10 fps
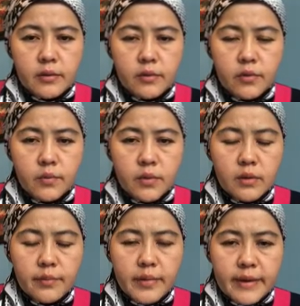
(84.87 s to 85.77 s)

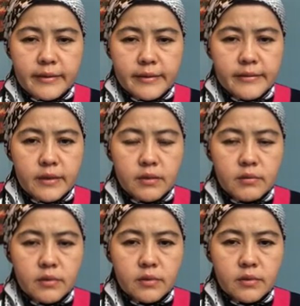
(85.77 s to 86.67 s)
normal practicing